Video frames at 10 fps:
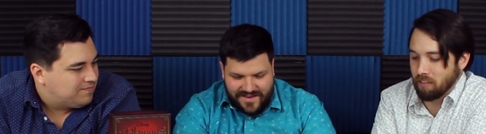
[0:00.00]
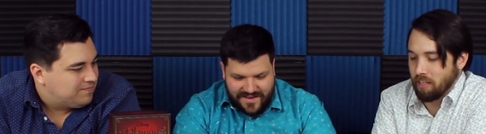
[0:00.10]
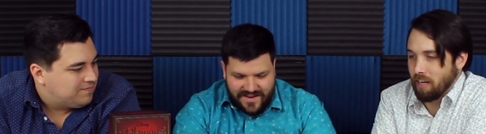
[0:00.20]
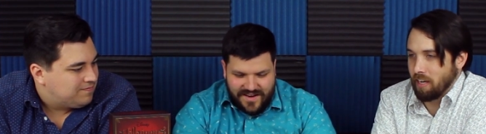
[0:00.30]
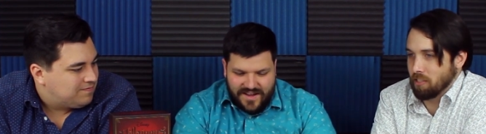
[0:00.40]
Speaker 1: And
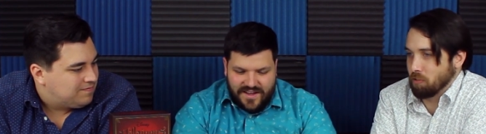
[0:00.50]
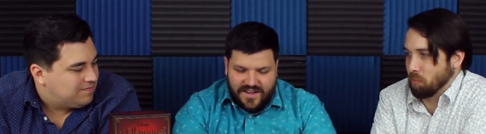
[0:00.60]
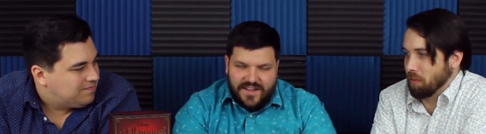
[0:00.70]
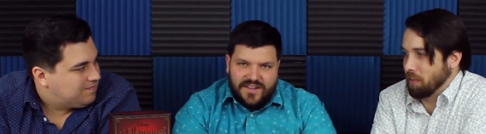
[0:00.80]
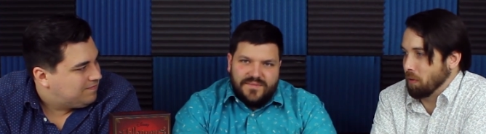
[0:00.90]
it's just
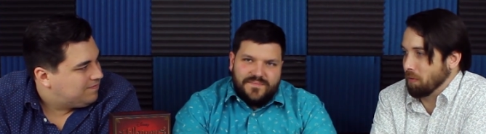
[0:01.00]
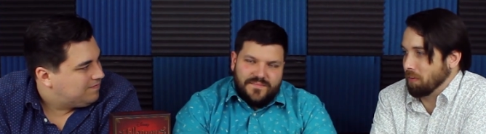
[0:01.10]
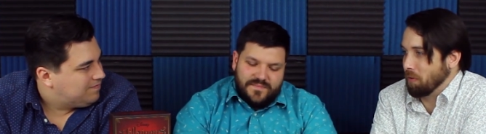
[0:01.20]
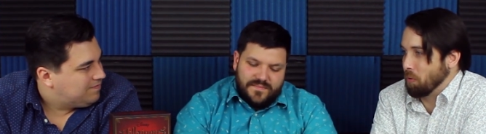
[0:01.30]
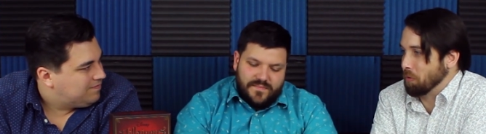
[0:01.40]
one of the
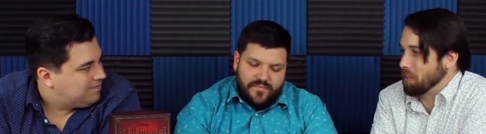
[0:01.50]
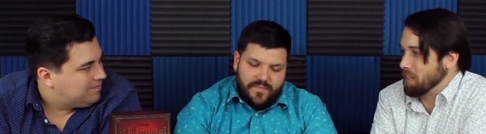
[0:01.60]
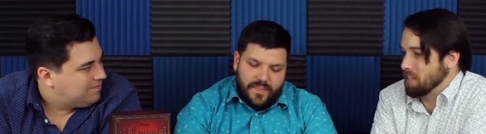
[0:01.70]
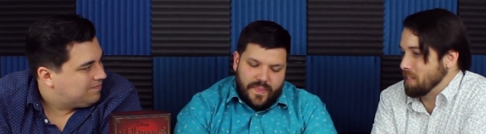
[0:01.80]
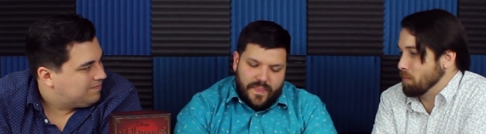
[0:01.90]
older
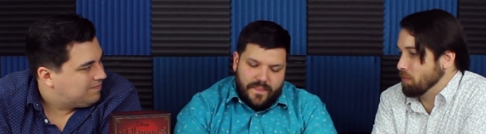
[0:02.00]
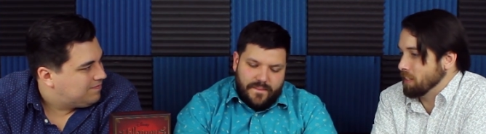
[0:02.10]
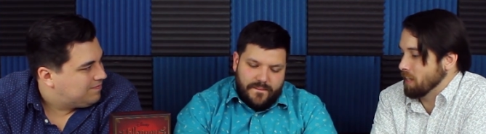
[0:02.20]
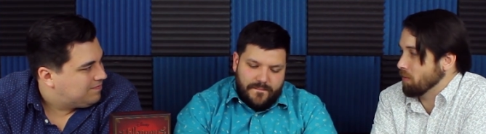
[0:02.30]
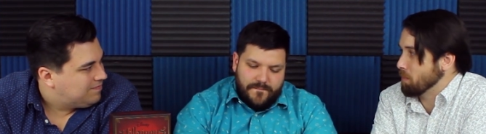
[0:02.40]
Disney
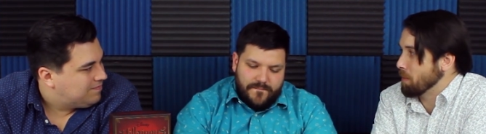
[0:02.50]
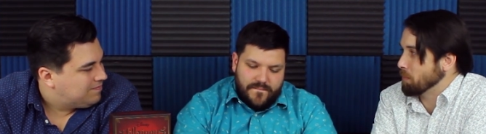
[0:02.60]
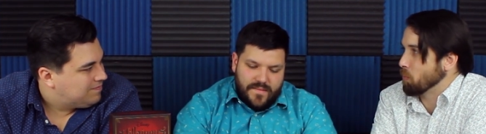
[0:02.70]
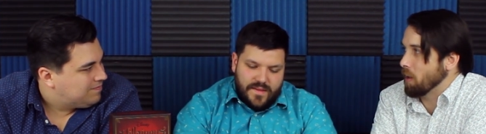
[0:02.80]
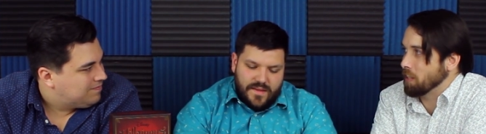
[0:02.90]
movies I
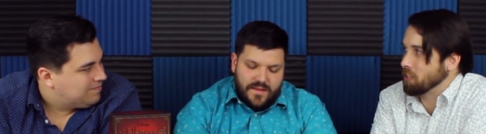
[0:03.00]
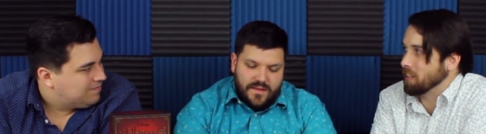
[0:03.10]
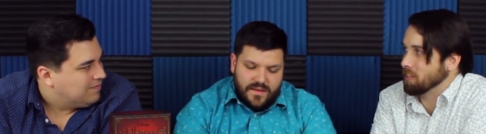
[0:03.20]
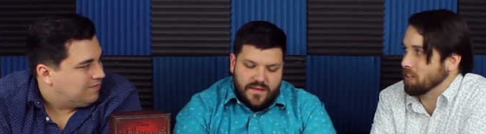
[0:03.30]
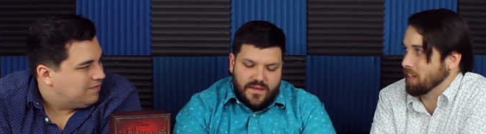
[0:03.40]
remember
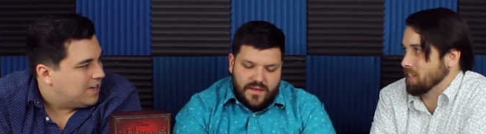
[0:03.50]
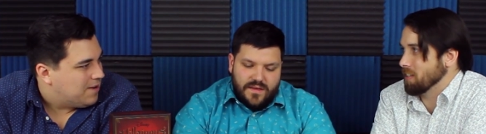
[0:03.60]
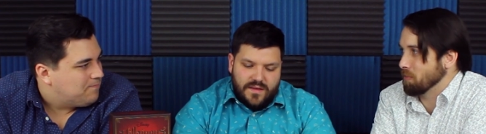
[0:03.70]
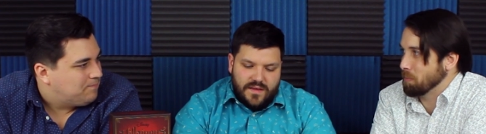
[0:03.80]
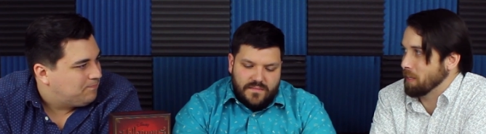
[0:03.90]
watching. So I guess yeah.
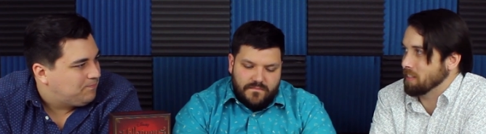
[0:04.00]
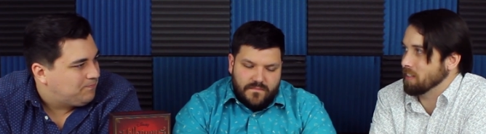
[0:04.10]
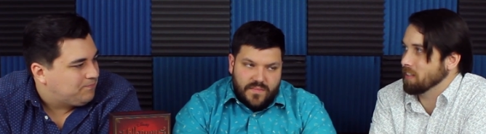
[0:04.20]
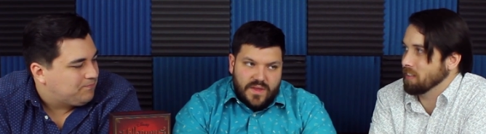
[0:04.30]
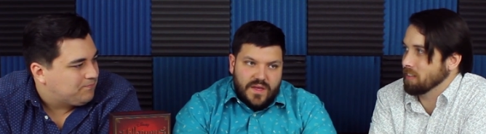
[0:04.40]
that's what makes
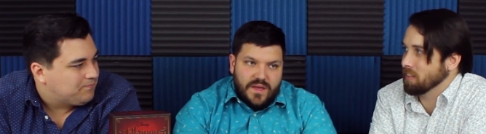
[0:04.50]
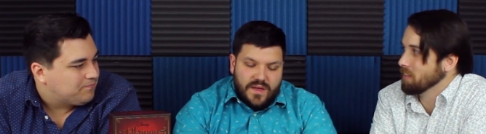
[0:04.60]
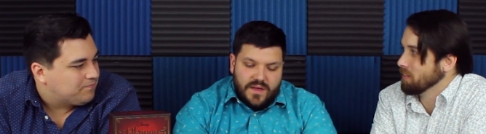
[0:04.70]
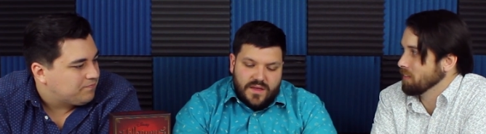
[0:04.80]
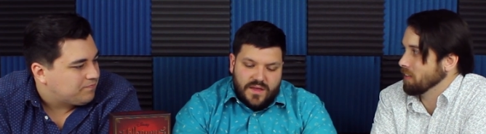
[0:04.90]
it
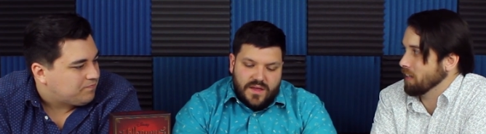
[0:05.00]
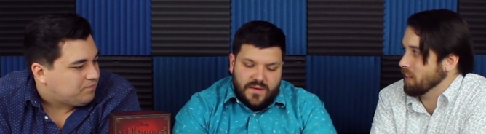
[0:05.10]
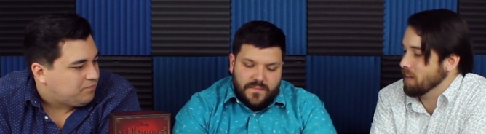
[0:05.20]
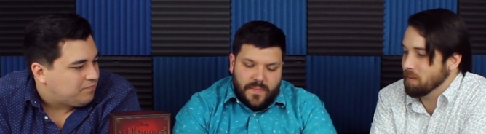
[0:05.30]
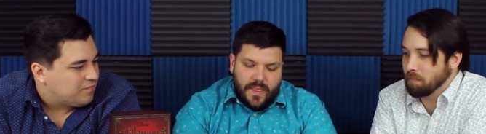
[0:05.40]

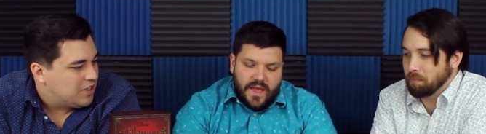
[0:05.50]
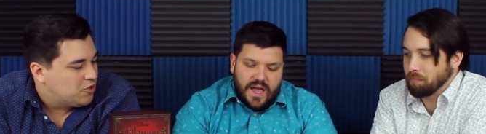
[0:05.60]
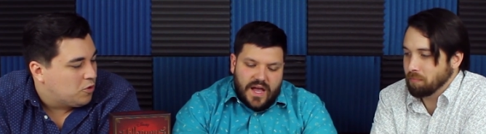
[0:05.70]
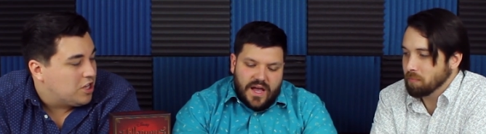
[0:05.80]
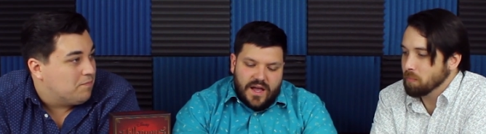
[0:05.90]
like that.
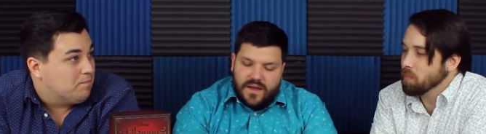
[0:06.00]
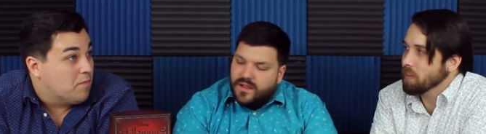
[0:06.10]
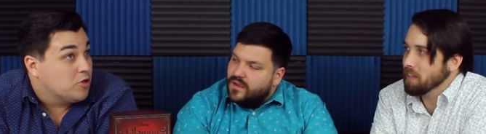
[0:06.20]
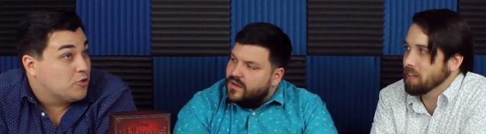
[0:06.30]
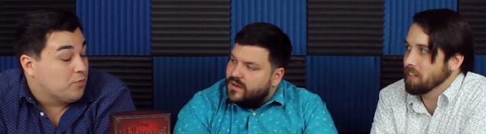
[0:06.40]
Speaker 2: It's one of the
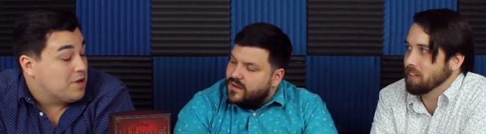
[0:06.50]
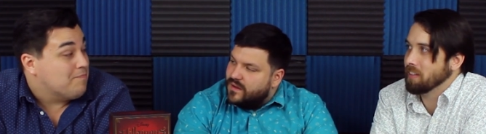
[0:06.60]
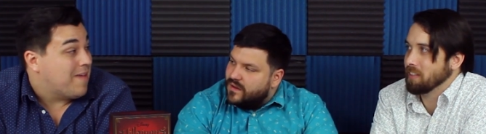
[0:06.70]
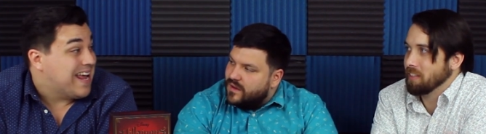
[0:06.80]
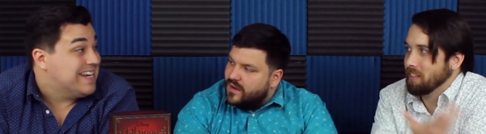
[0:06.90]
most
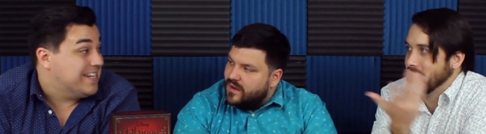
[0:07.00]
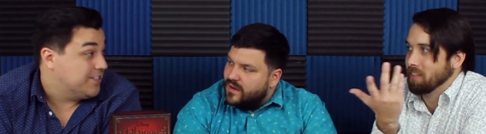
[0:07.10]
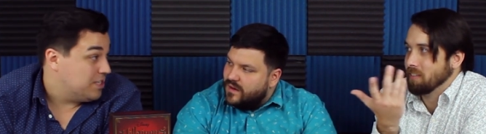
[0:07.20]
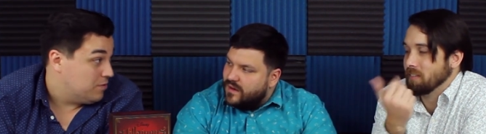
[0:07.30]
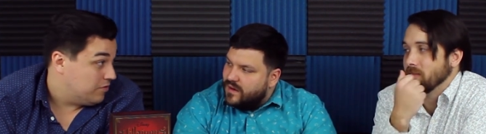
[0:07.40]
remade
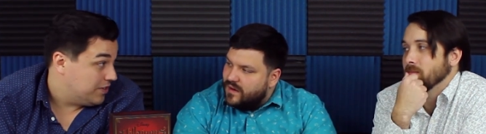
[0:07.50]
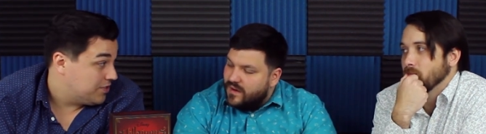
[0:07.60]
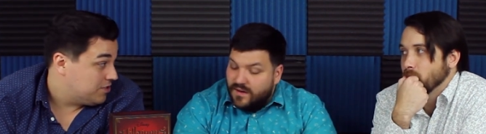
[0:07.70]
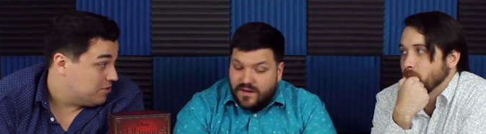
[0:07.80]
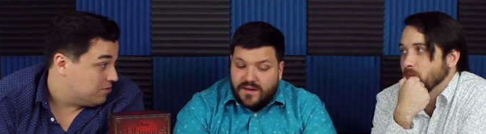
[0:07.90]
Disney
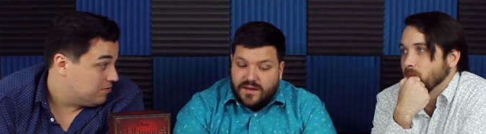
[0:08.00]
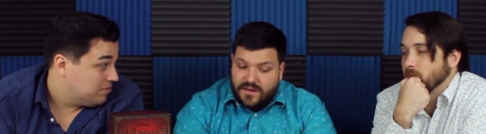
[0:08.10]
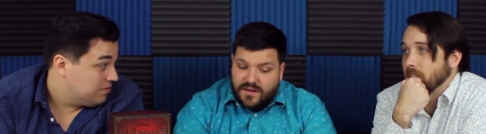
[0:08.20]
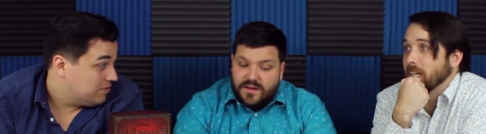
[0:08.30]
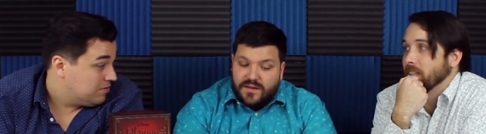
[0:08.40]
movies too.
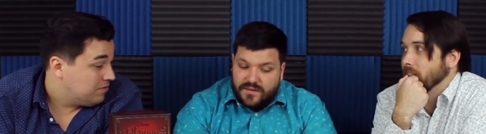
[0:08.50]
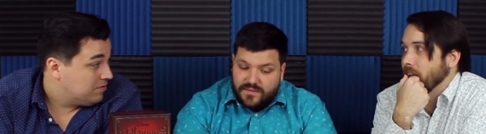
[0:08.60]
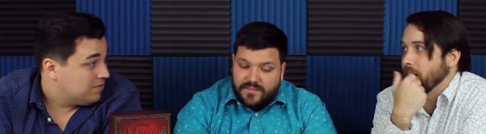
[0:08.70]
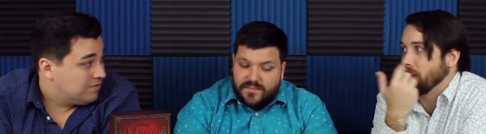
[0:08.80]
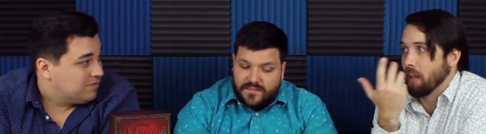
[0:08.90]
Speaker 3: Yeah,
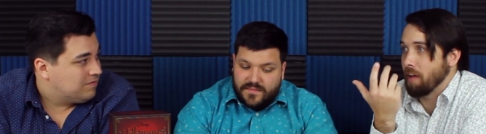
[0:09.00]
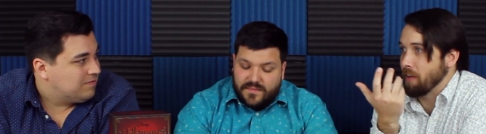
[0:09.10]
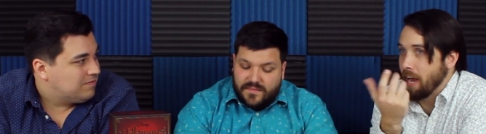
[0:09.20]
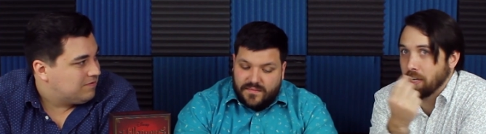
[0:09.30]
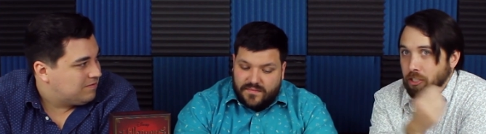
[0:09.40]
they had
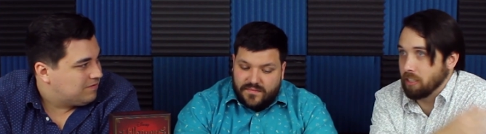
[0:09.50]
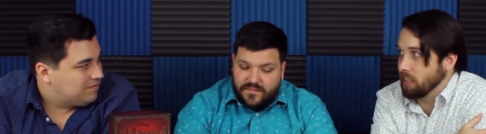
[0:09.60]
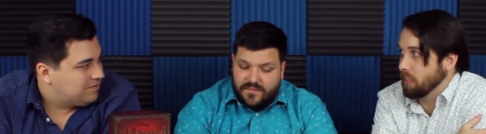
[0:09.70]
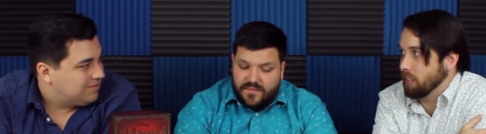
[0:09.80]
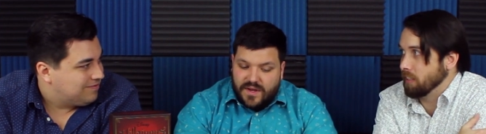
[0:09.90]
live
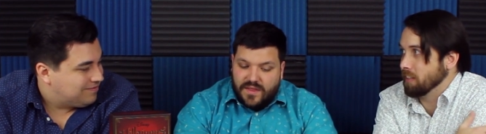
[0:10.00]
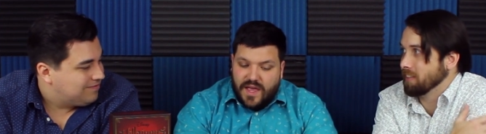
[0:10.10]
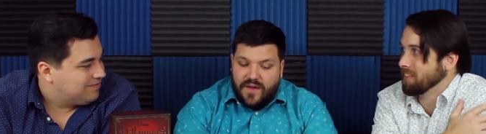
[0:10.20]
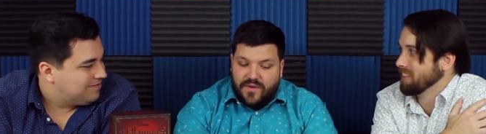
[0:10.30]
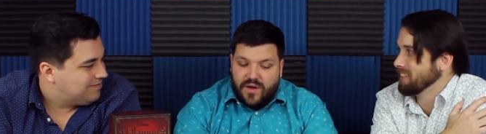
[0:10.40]
action. And...
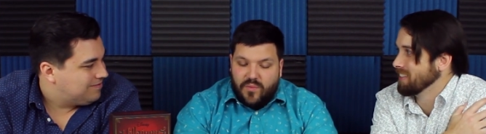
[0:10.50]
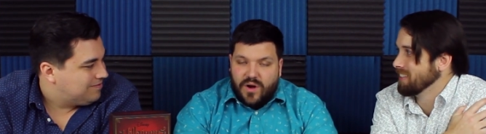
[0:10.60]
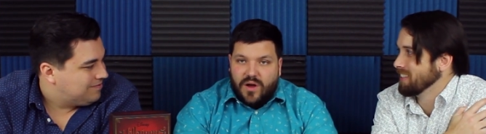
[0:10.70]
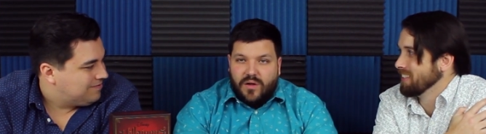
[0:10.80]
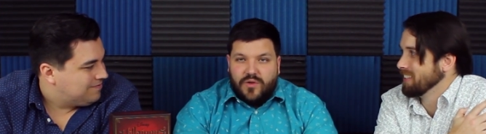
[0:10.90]
They have a uh,
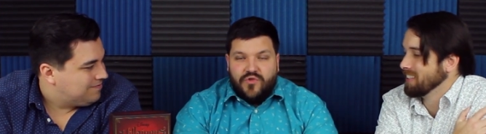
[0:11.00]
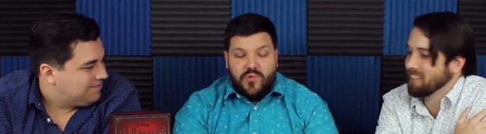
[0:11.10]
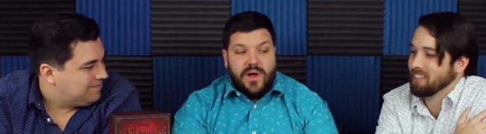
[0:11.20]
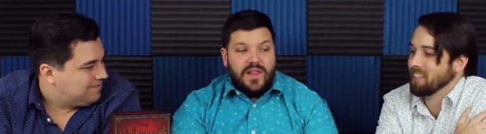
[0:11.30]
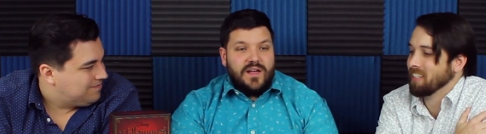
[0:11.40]
one called
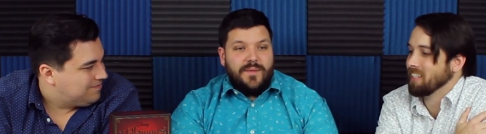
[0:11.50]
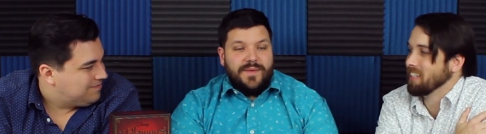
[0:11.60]
Cruella